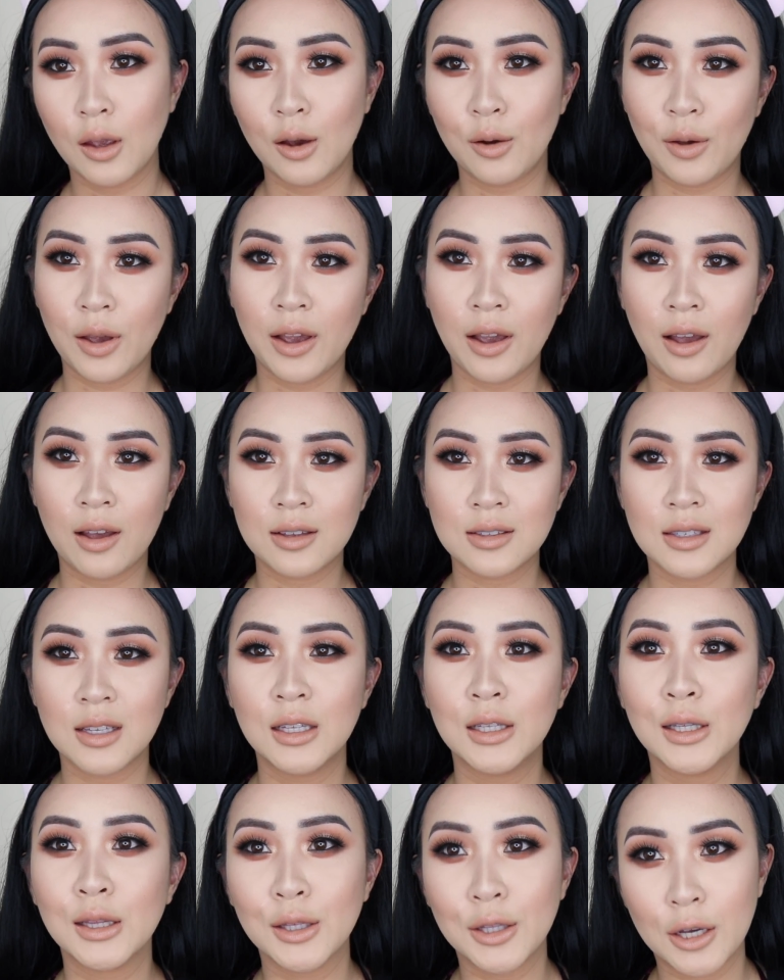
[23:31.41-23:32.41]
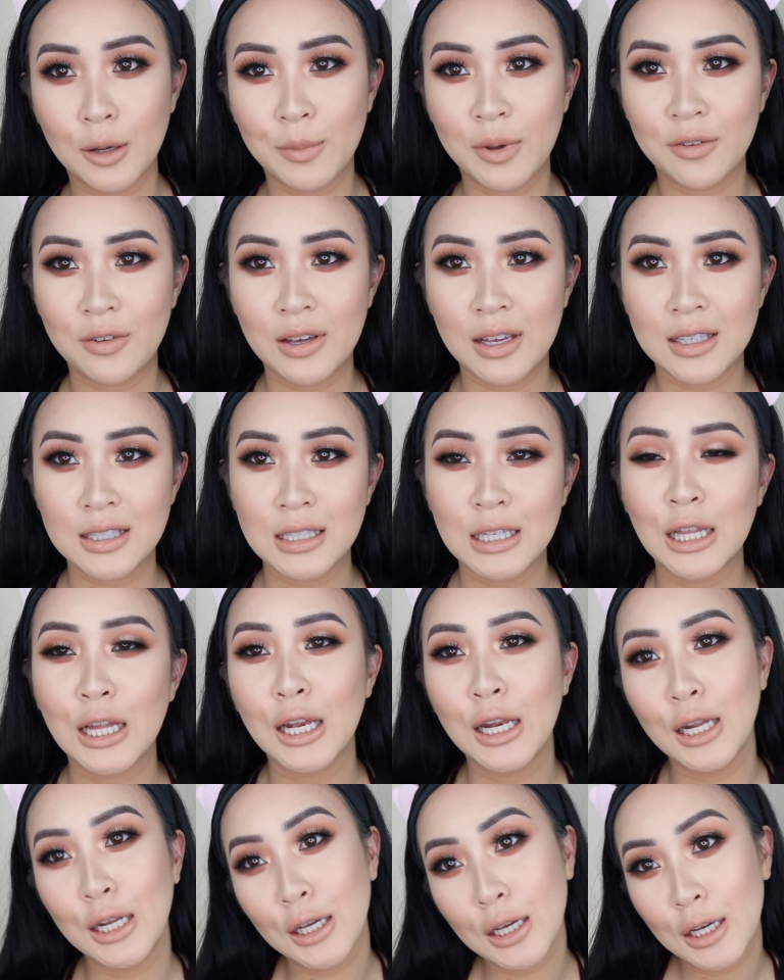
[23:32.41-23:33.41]
Okay guys, look at my face.
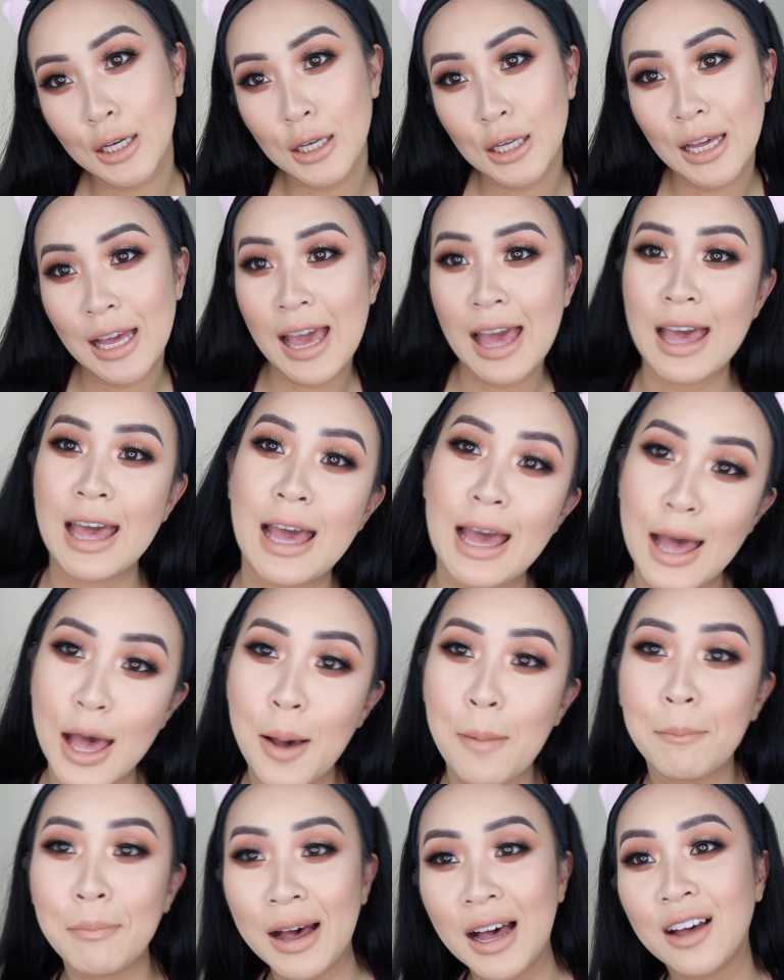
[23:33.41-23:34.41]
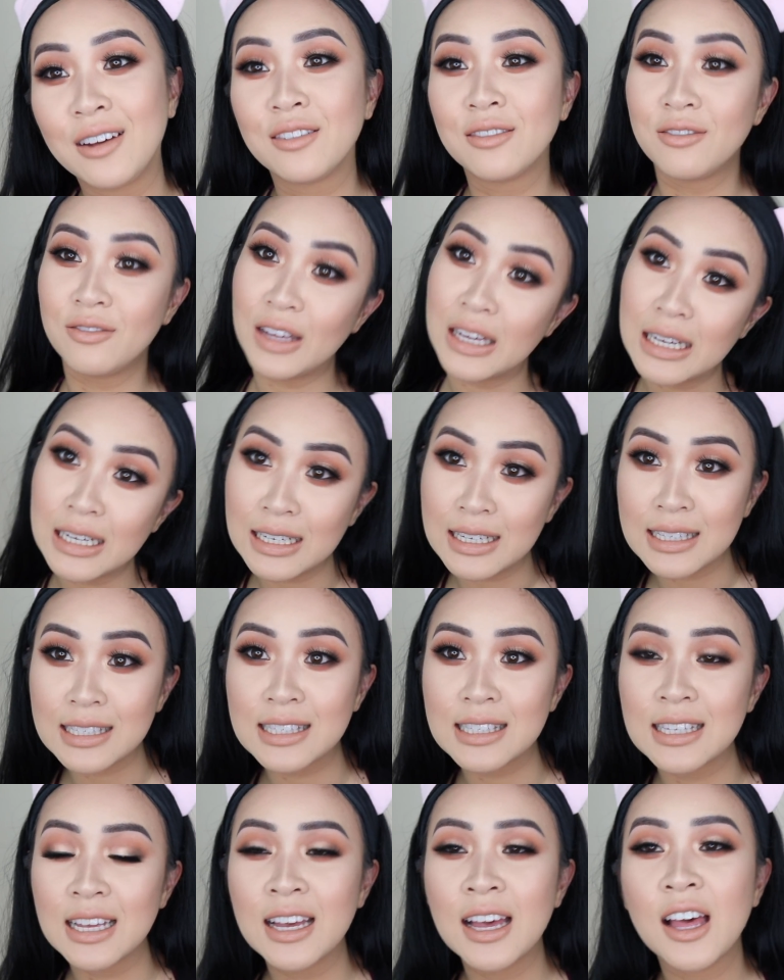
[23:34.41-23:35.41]
Look at my
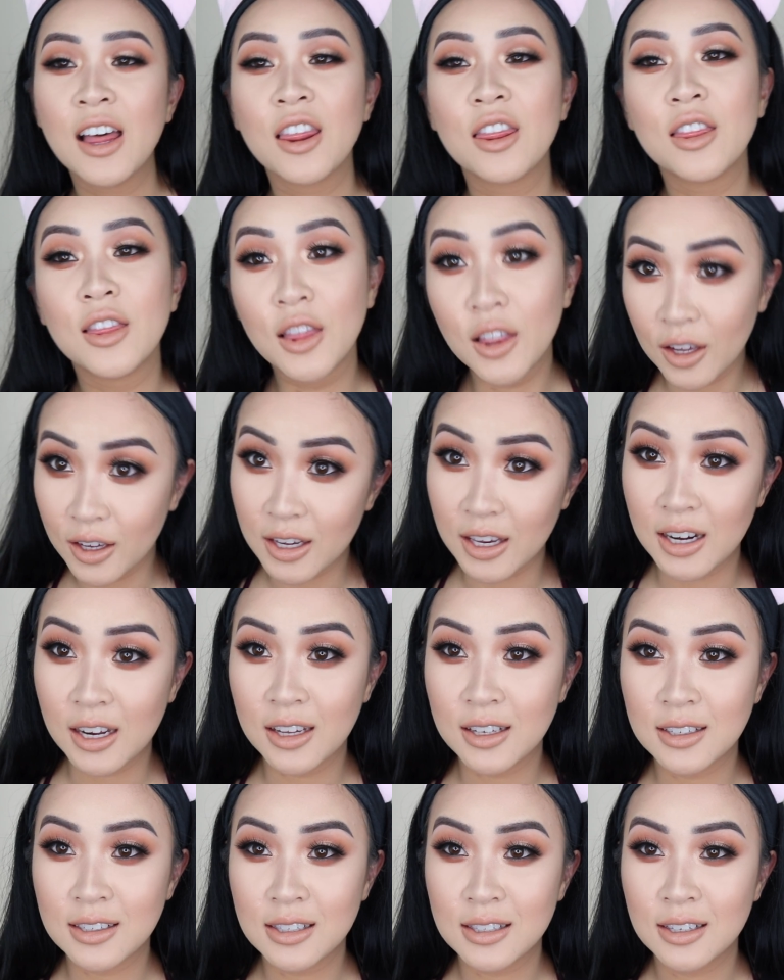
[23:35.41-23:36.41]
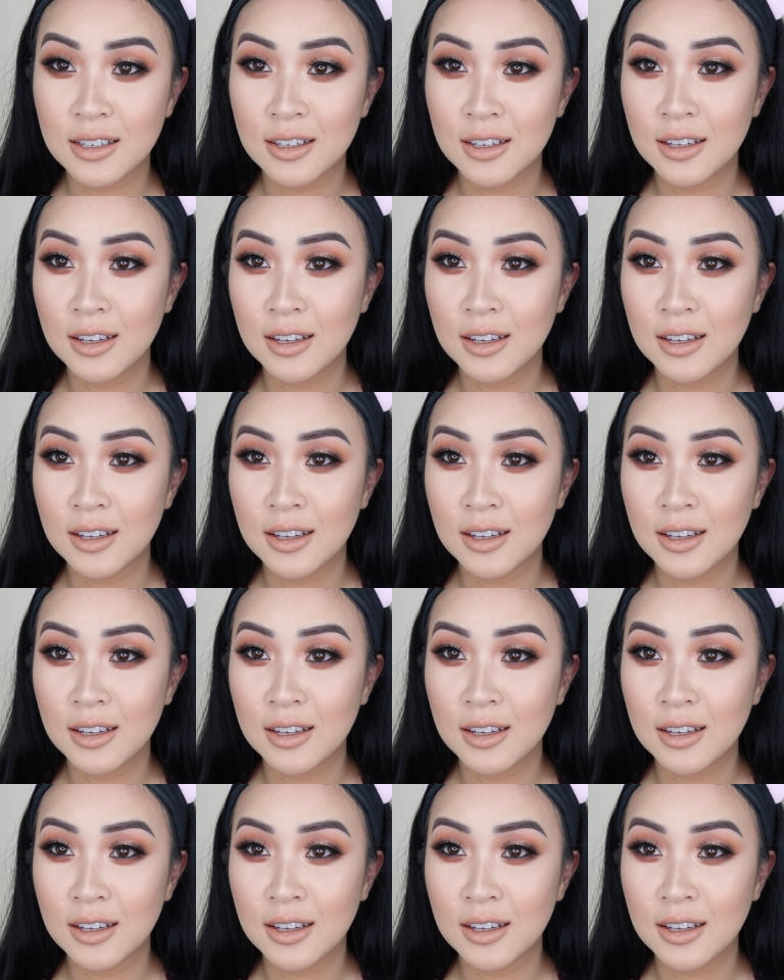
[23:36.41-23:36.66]
face. Look at it.